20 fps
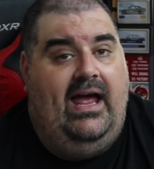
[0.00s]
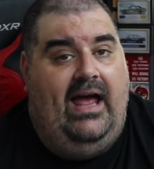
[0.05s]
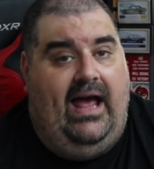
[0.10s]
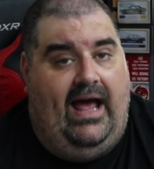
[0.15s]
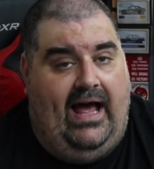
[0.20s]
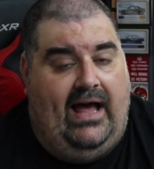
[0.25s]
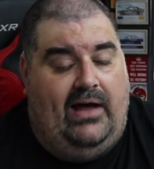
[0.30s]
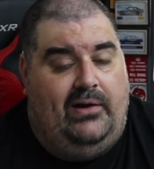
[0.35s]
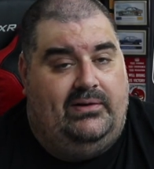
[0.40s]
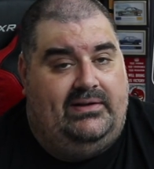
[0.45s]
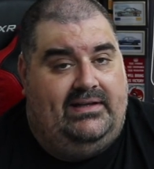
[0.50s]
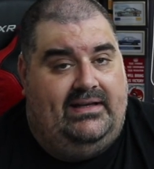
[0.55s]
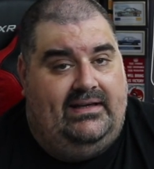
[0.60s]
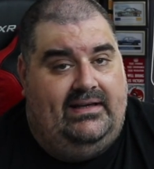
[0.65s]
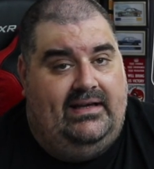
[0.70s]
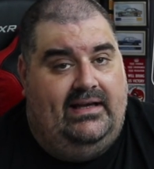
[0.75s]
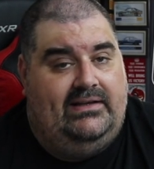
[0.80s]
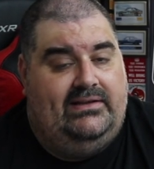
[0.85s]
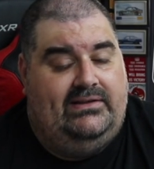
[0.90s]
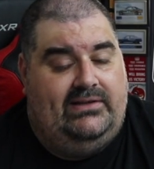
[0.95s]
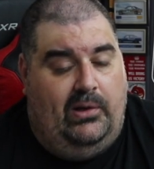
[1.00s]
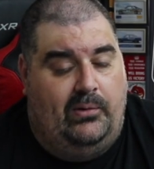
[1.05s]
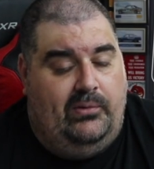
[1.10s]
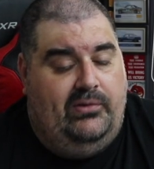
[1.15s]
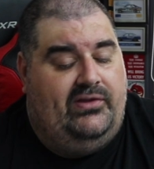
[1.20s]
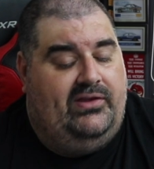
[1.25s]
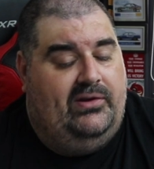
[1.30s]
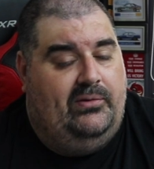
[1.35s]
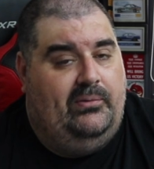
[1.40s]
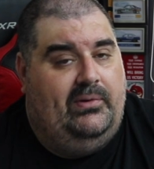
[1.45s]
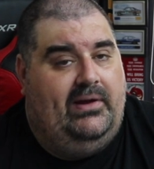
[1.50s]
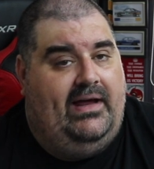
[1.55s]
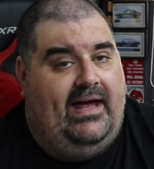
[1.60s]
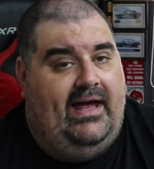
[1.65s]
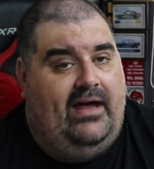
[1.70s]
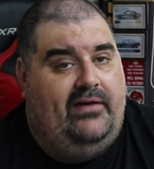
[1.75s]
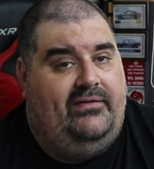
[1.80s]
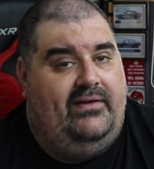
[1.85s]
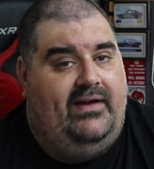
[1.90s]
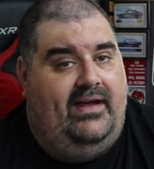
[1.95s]
Audi, I don't think we'll
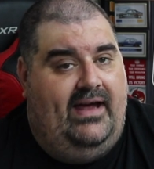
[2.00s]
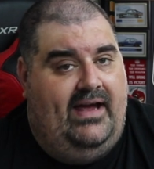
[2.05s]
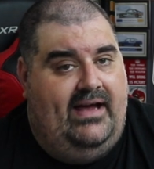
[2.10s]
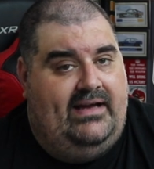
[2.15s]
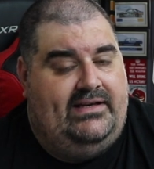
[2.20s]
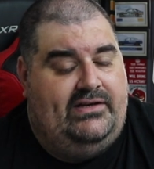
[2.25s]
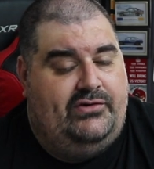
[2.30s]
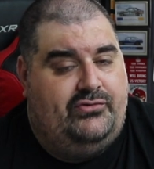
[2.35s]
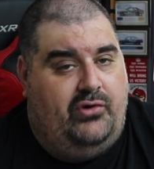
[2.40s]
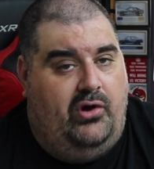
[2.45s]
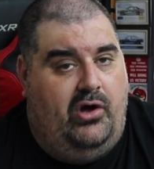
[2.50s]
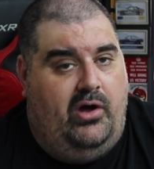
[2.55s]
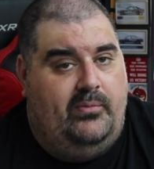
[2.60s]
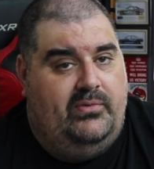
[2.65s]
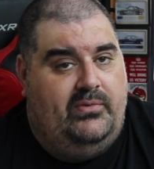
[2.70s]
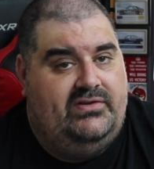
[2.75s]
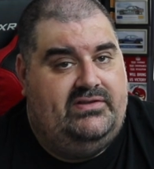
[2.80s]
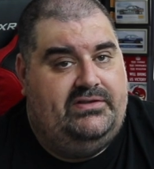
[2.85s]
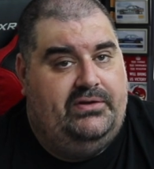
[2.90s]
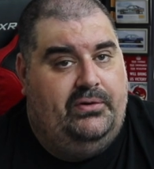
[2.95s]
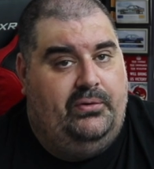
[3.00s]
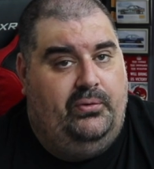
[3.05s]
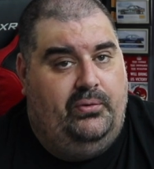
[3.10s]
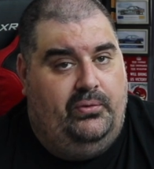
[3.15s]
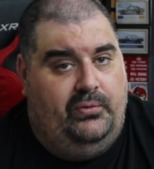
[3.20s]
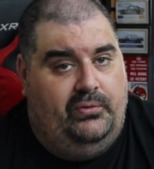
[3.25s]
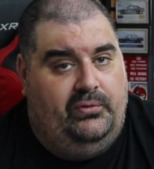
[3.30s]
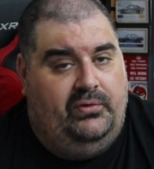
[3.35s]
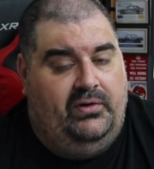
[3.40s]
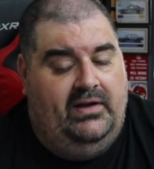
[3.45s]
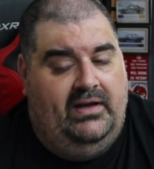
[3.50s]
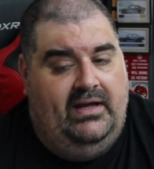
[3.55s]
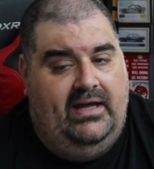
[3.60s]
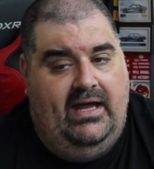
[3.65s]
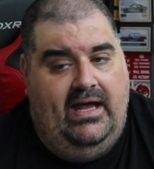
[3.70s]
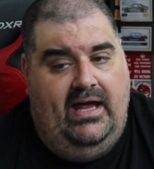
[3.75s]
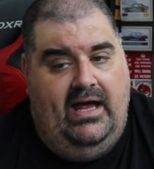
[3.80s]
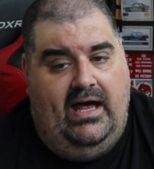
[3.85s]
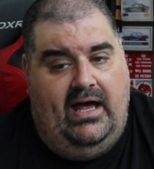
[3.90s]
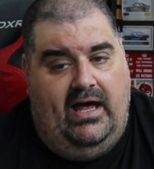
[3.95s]
have any dramas at all.
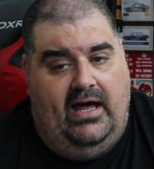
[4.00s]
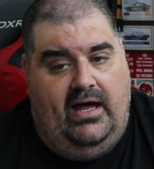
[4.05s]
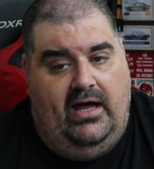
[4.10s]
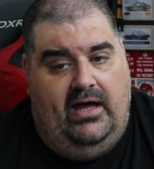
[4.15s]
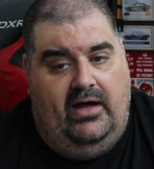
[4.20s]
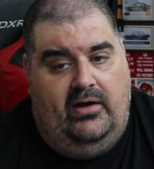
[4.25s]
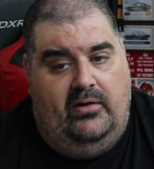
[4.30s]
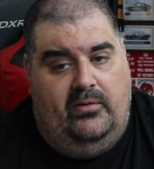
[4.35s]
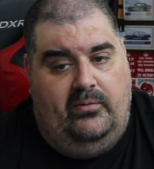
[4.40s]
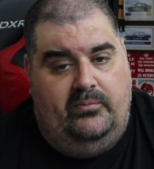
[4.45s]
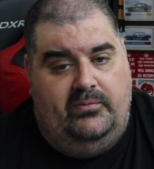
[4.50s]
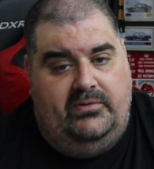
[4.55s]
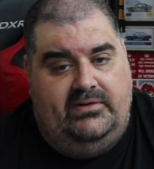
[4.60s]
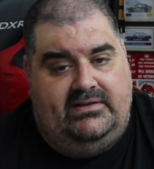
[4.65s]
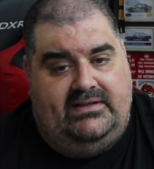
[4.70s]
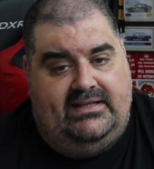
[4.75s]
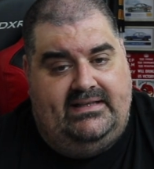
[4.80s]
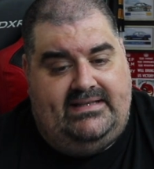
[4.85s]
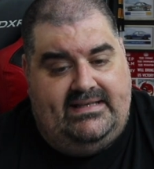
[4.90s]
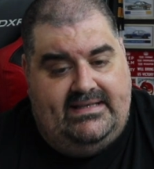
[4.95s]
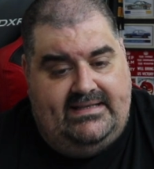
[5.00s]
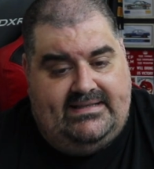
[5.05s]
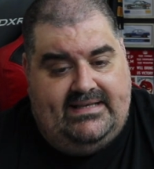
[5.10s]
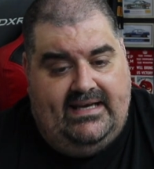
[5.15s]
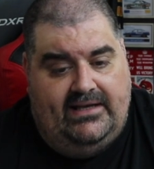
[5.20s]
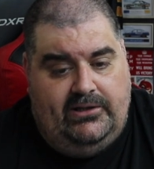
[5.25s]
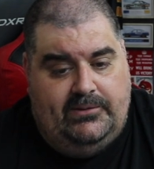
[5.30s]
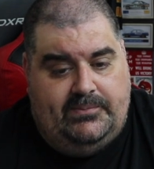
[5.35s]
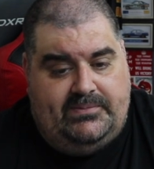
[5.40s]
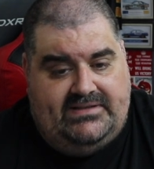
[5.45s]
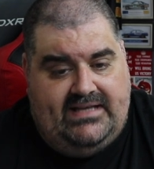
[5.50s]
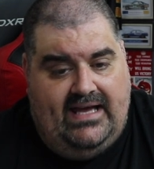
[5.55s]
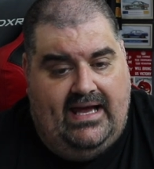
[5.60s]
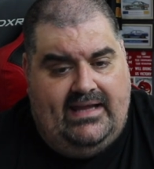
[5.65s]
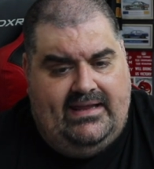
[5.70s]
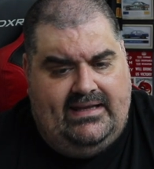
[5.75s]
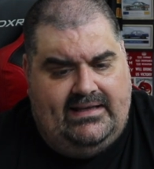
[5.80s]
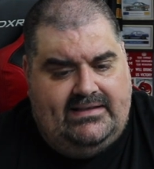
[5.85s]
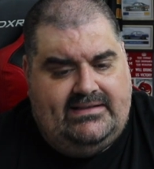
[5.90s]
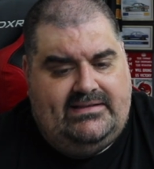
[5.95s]
Um, the detail upset, I
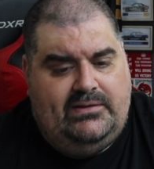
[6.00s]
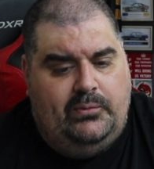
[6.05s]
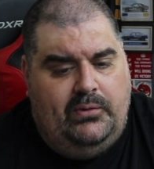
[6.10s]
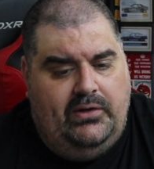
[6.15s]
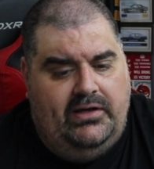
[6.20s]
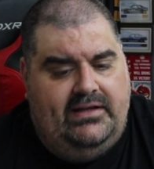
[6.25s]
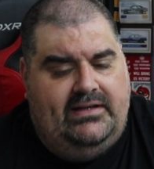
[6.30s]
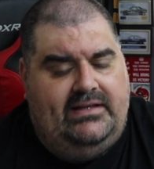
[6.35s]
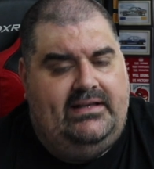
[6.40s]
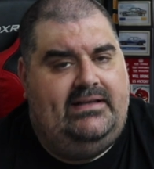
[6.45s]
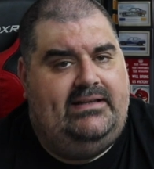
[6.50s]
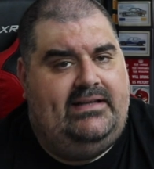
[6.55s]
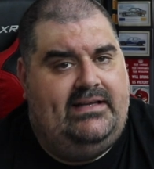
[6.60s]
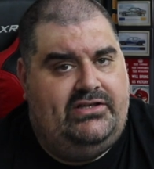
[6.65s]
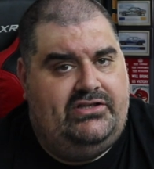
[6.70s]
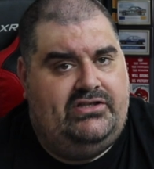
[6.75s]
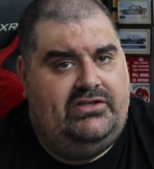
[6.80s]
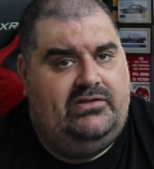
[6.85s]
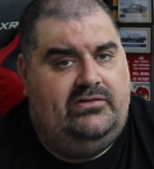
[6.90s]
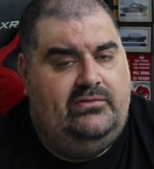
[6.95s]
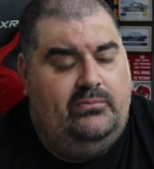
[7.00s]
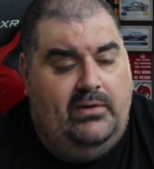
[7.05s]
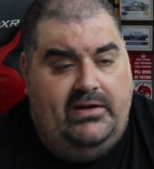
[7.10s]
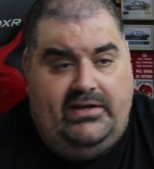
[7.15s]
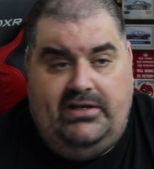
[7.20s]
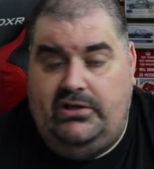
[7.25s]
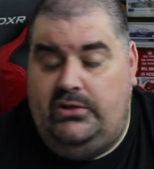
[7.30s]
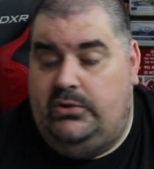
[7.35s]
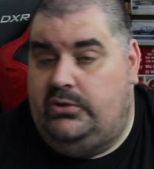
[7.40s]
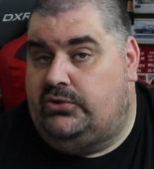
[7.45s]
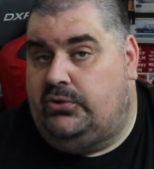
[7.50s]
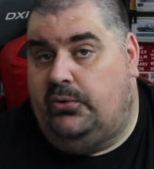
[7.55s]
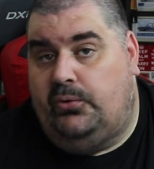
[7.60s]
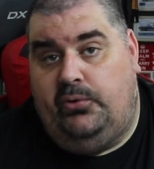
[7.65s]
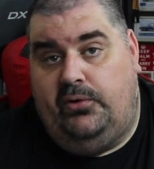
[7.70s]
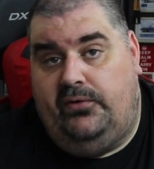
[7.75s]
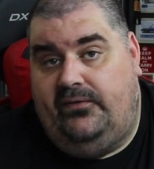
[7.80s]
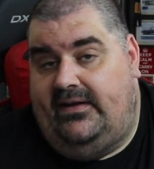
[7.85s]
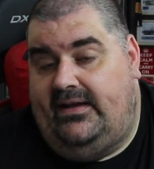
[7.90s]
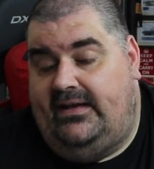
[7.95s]
think it's a worthy addition. Whether you use
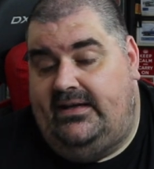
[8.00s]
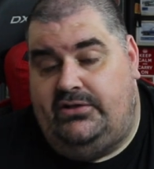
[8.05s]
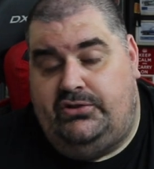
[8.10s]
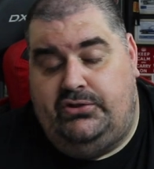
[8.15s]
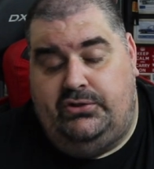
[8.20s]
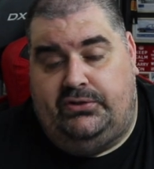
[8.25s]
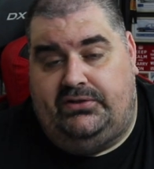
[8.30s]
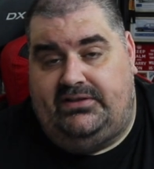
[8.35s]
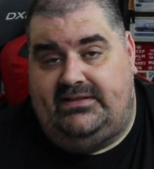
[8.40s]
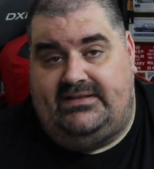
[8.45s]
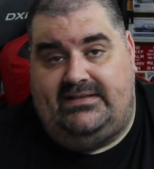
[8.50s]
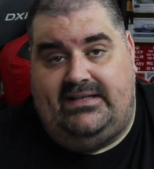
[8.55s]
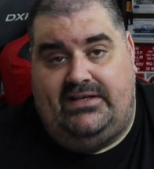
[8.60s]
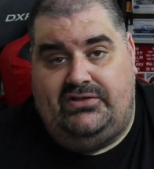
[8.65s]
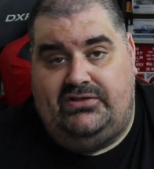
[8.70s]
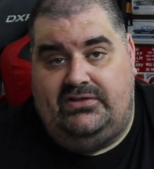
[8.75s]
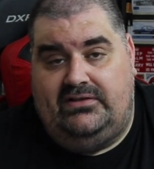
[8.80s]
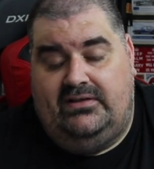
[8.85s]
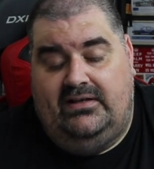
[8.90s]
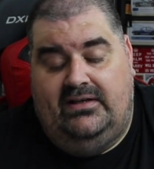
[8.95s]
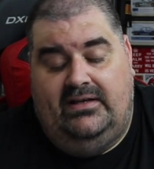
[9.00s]
all of it is your decision.